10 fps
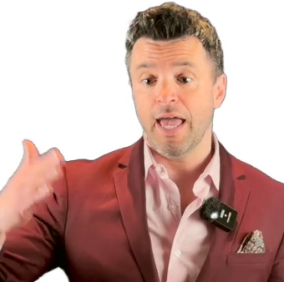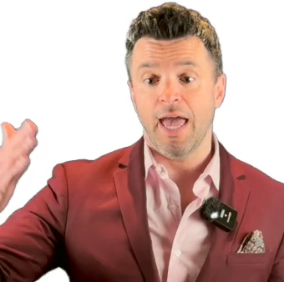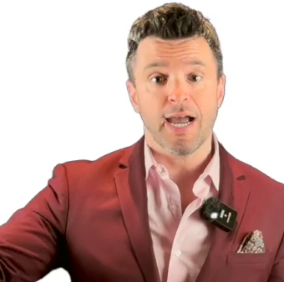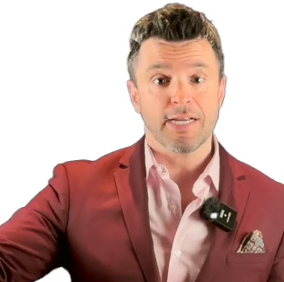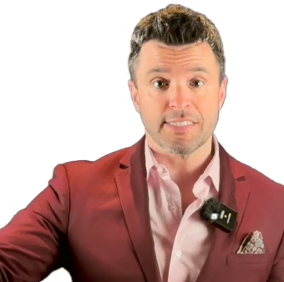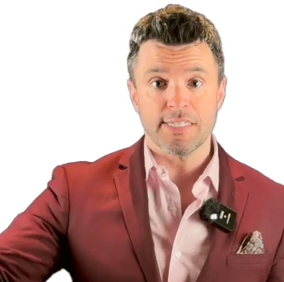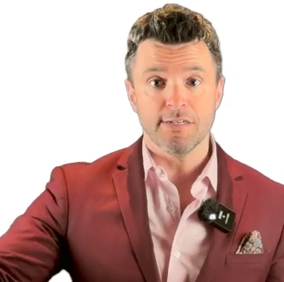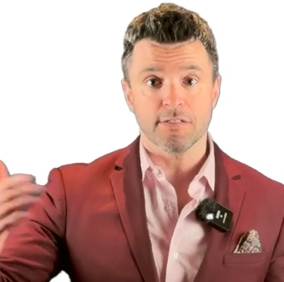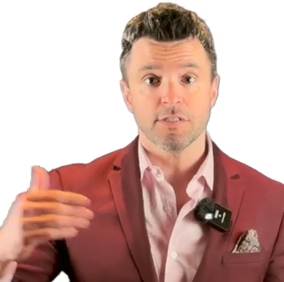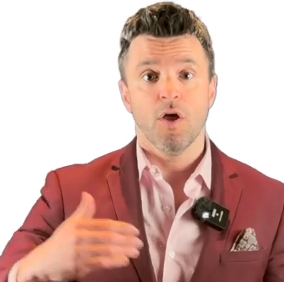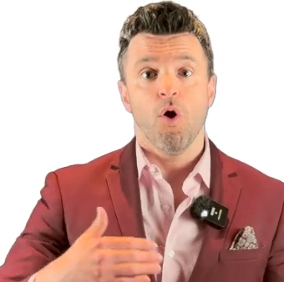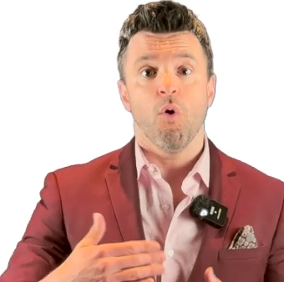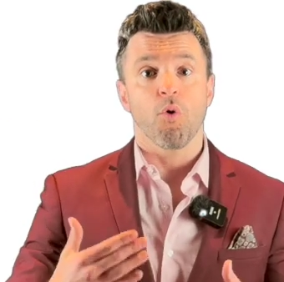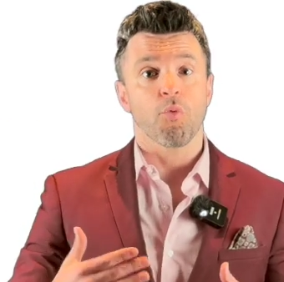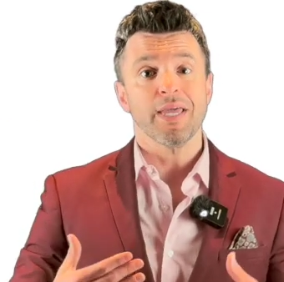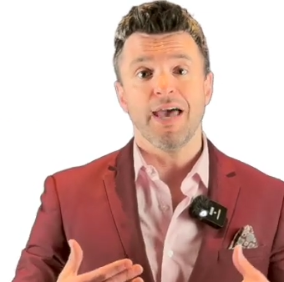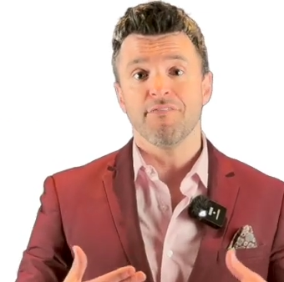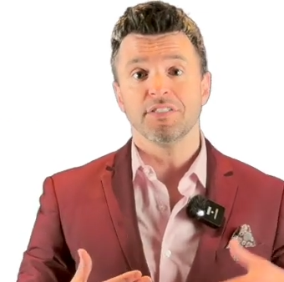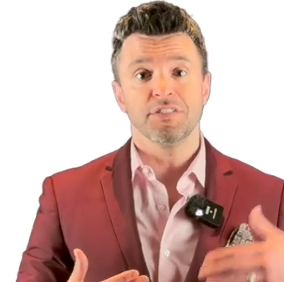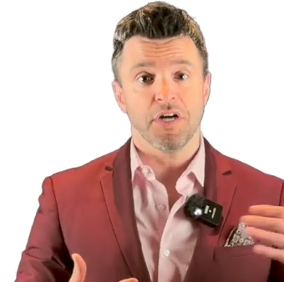X years. Or we
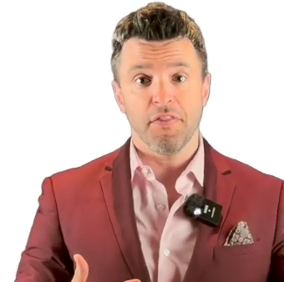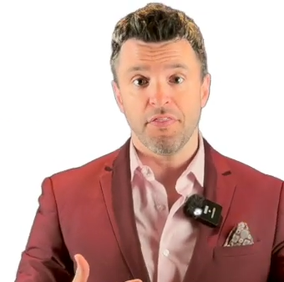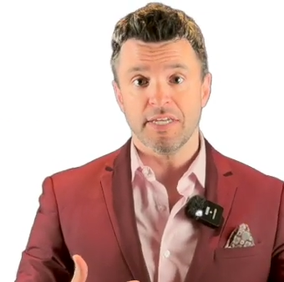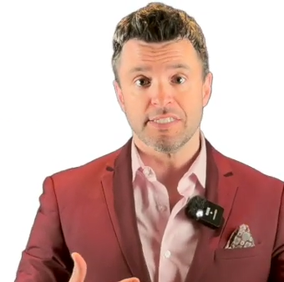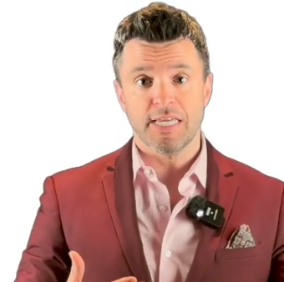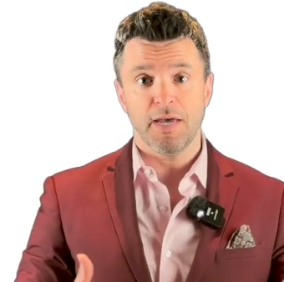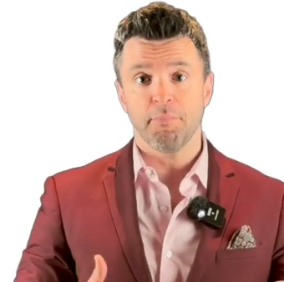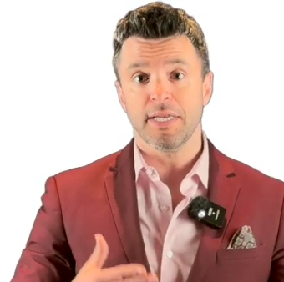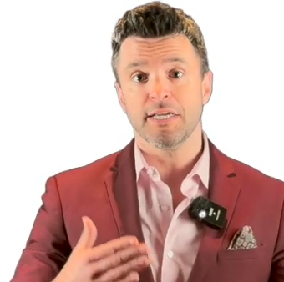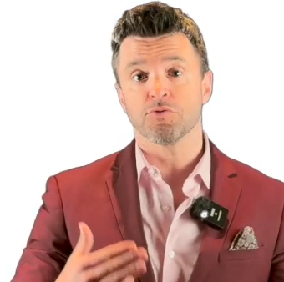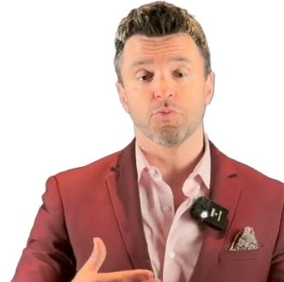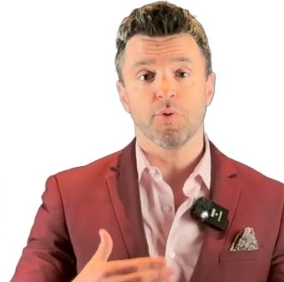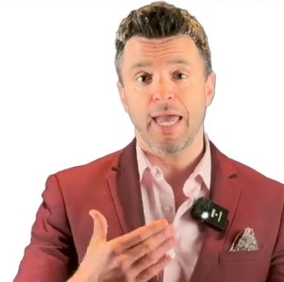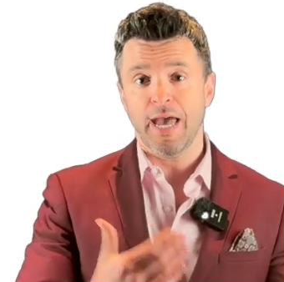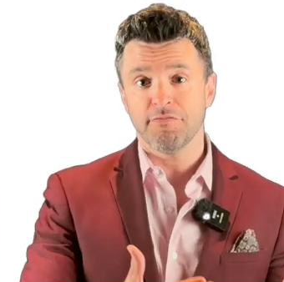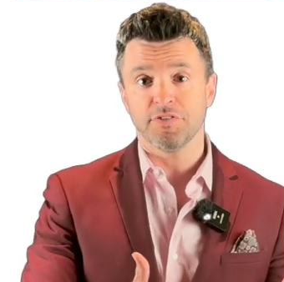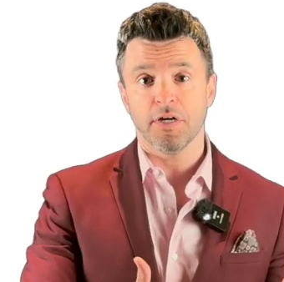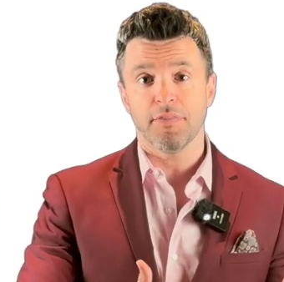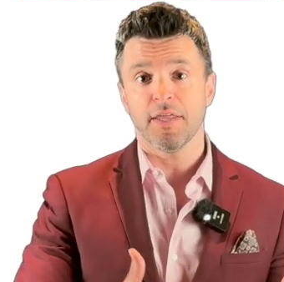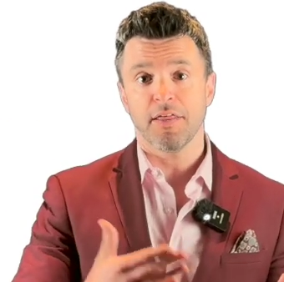haven't done this yet, but here's what we have
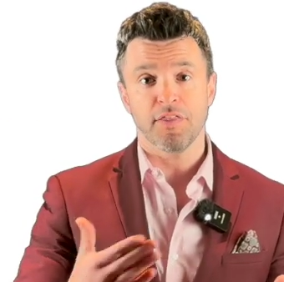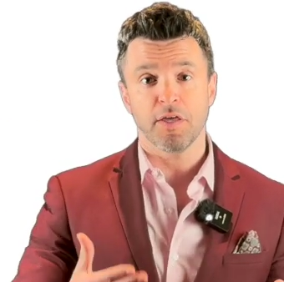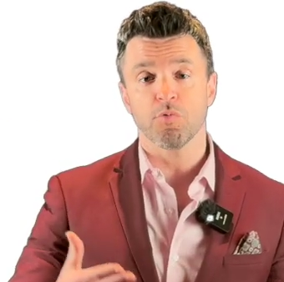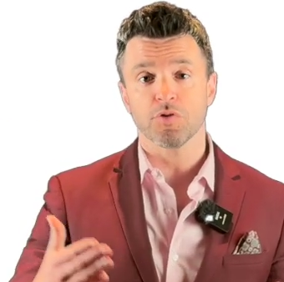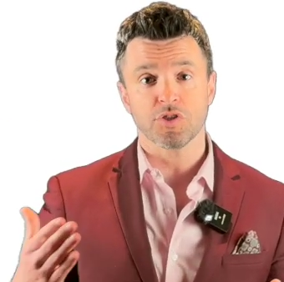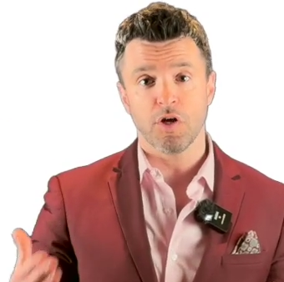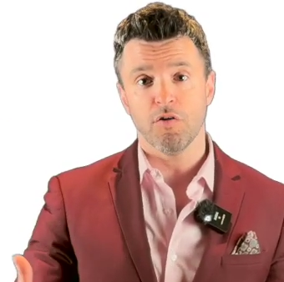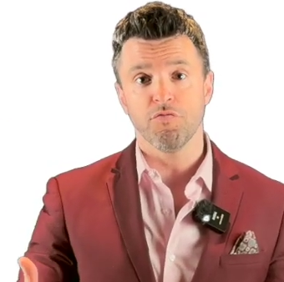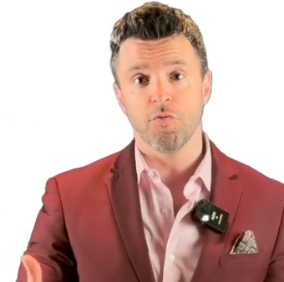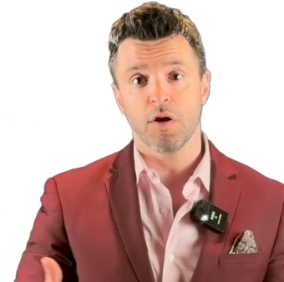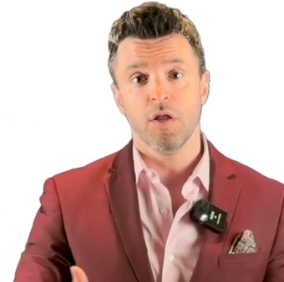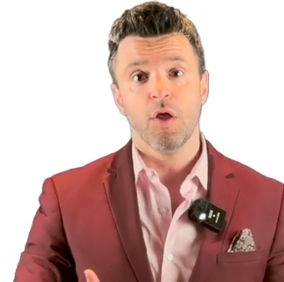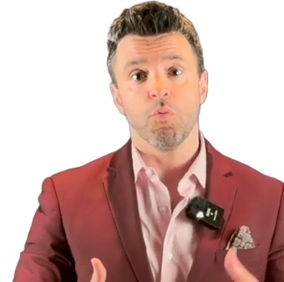done that I think will solve for it.